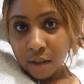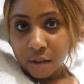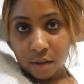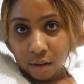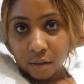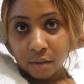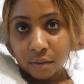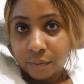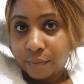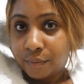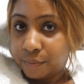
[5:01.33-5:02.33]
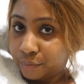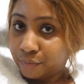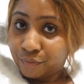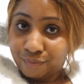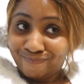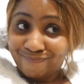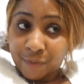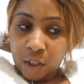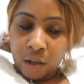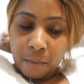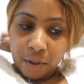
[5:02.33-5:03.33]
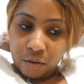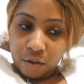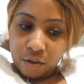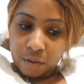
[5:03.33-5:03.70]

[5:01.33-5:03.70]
So, but I do know